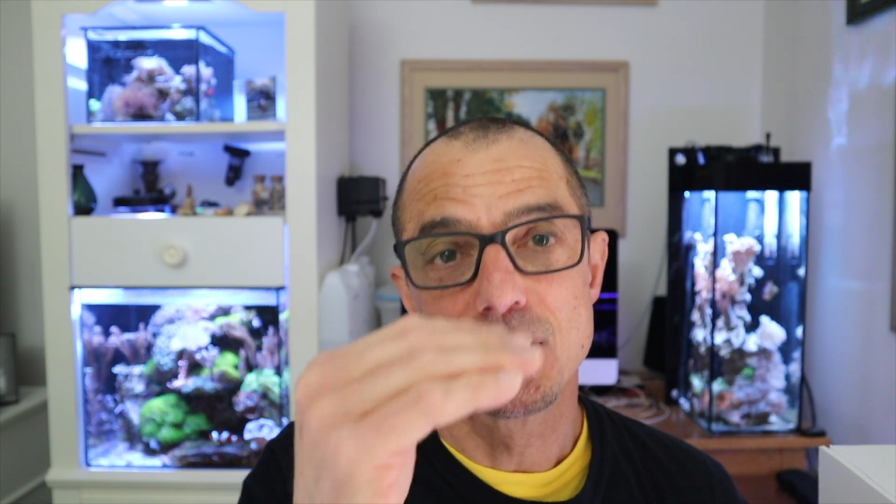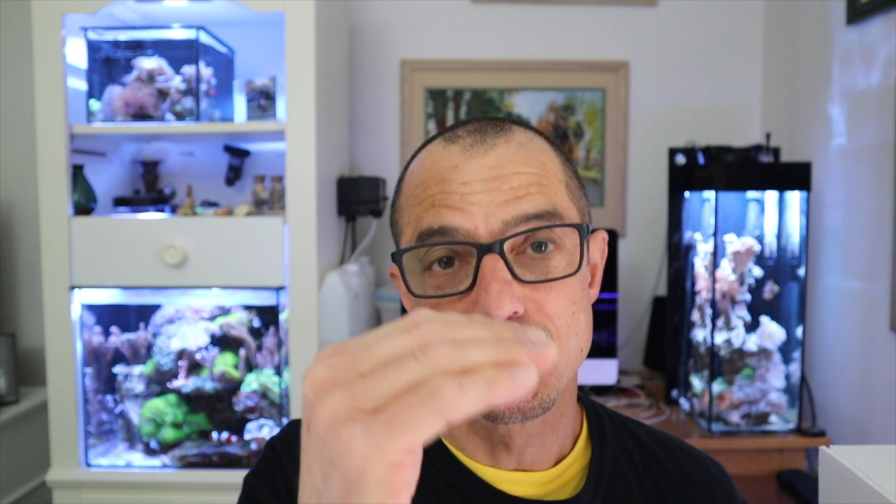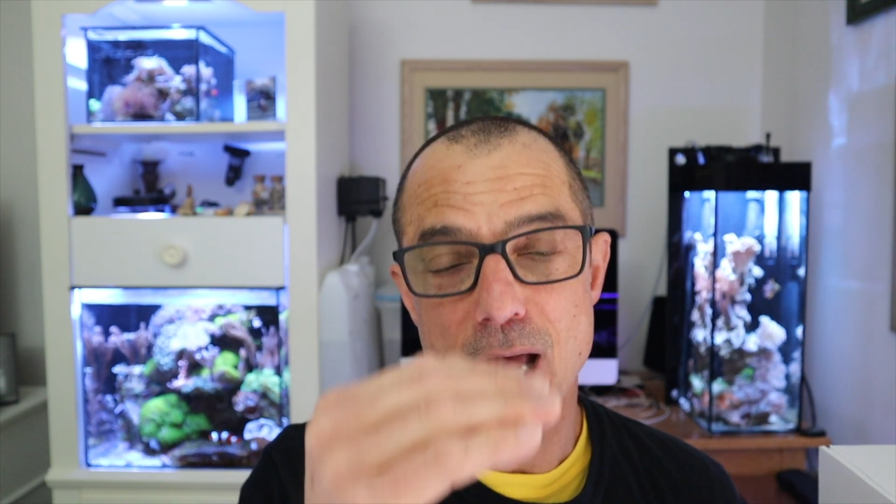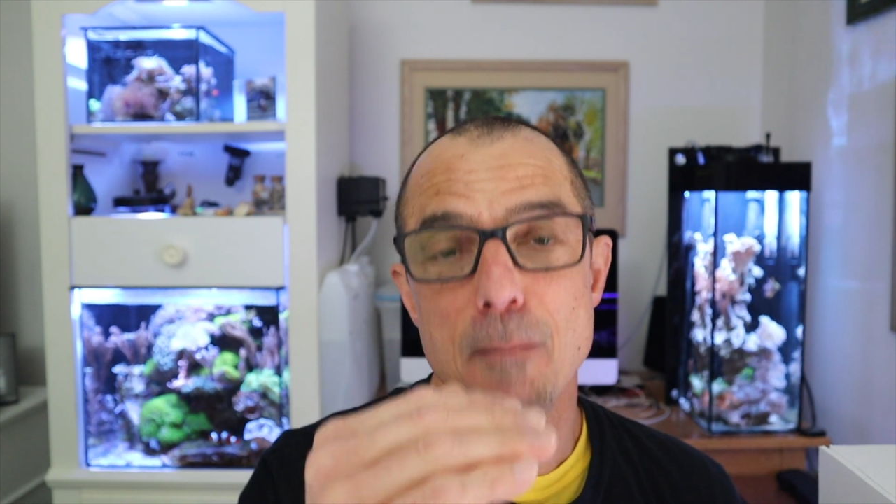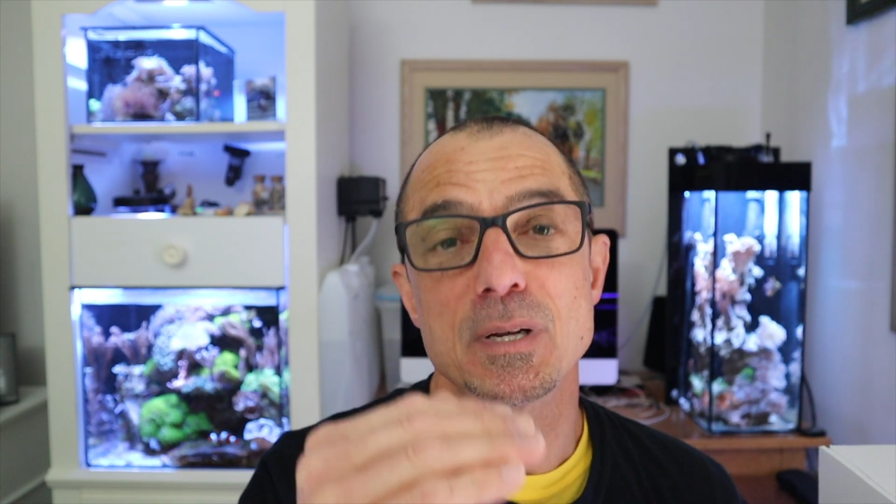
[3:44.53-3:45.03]

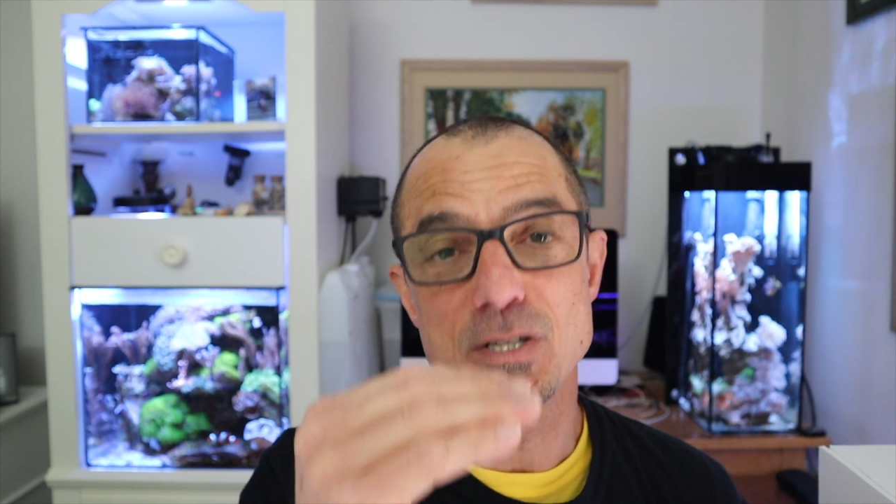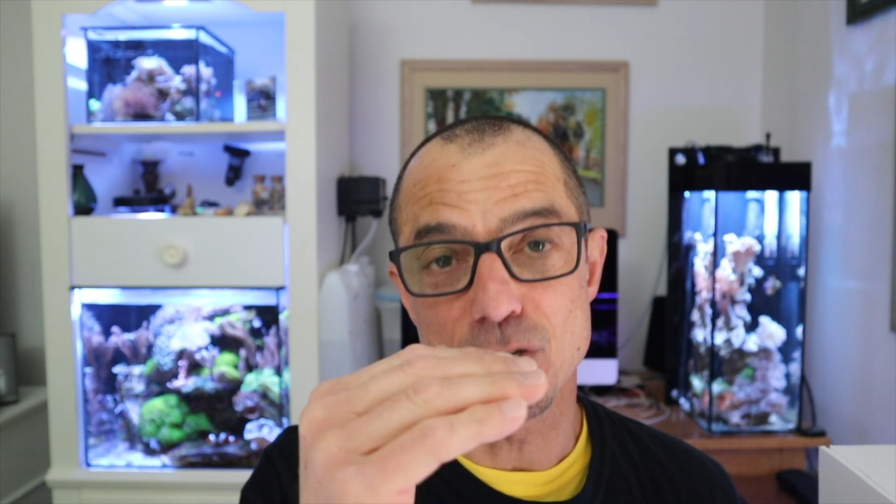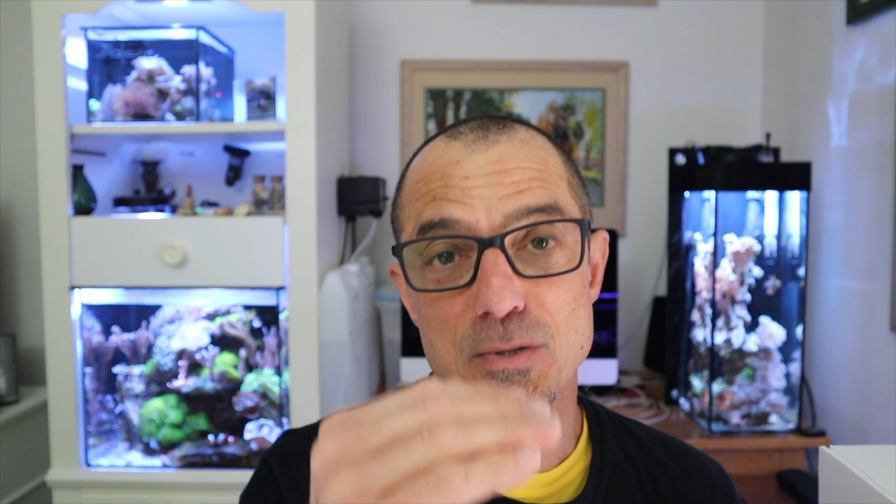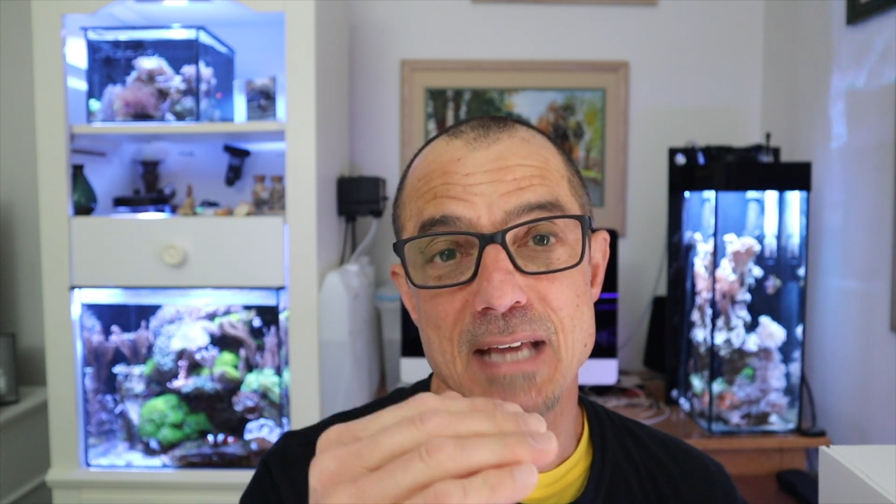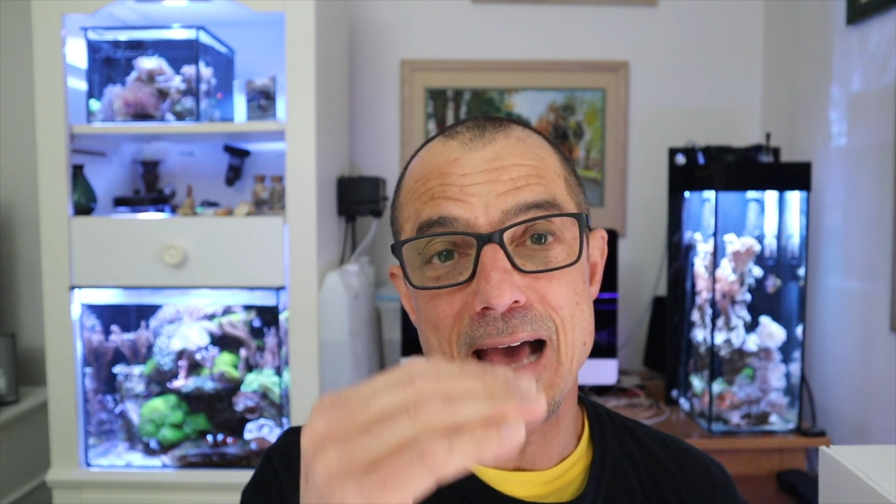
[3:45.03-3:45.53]

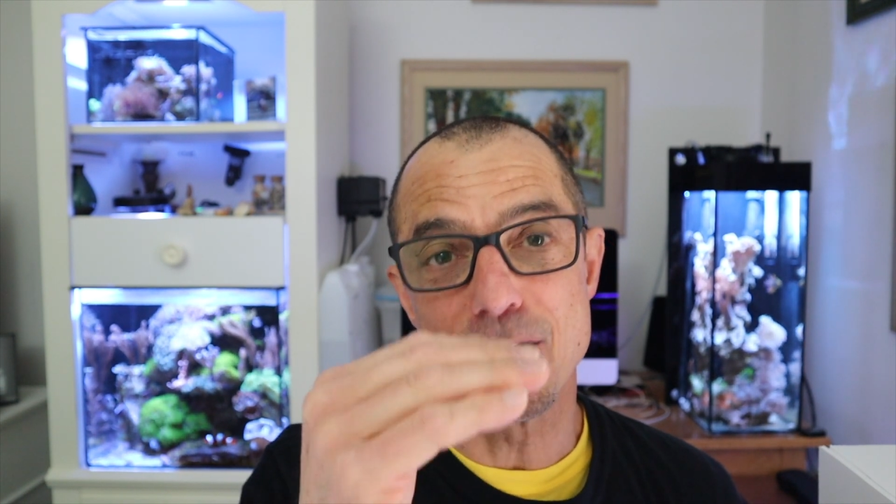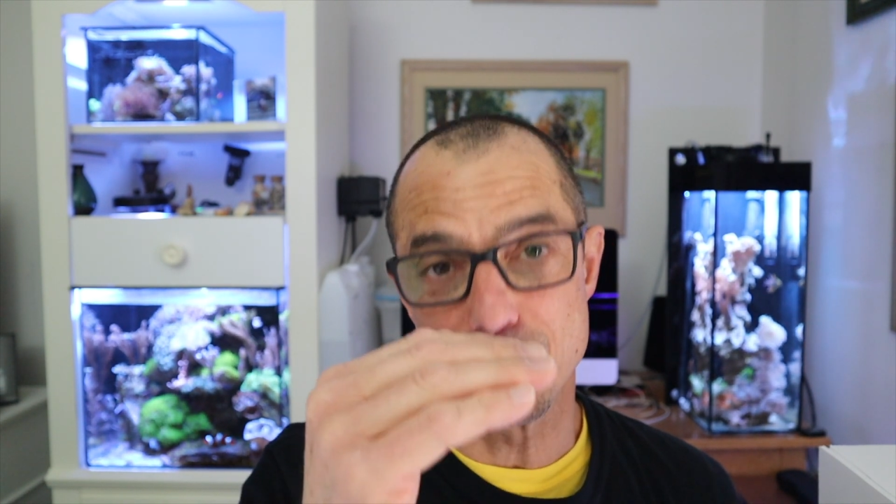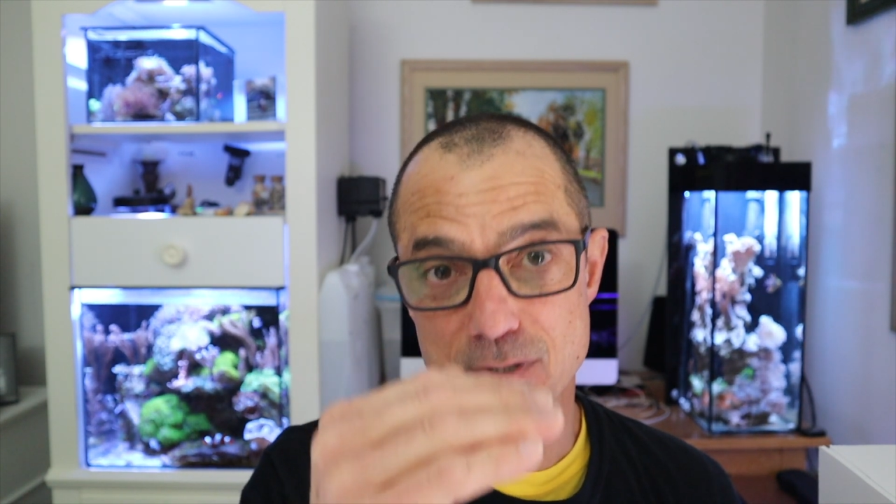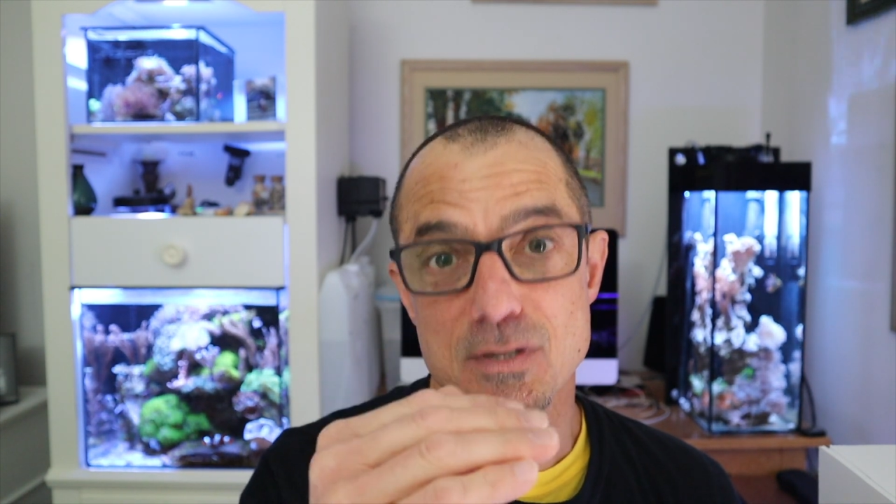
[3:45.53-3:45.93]
temperature down